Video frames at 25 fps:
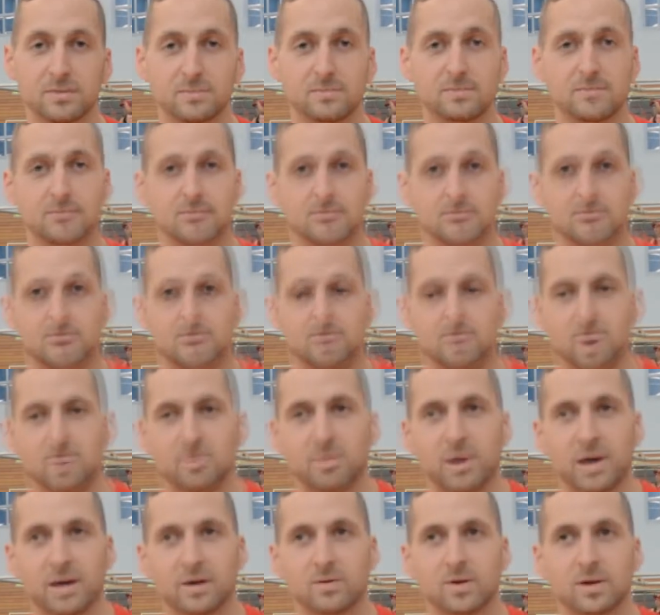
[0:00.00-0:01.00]
But yes, my
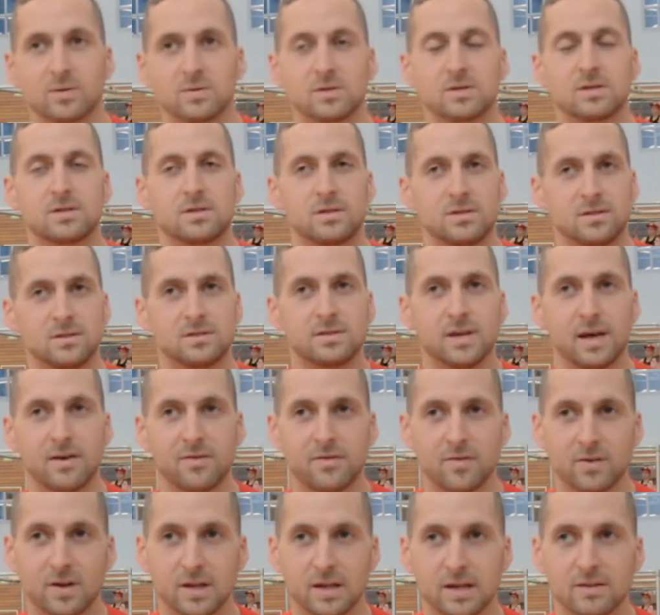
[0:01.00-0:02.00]
background
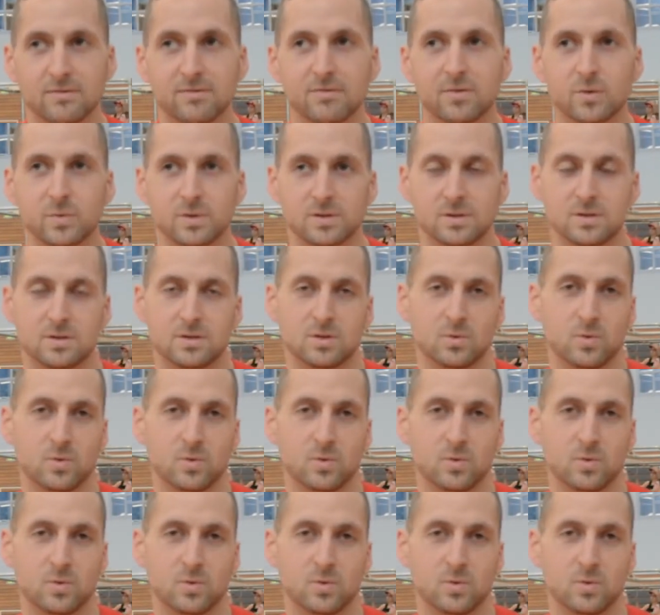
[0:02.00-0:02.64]
definitely influences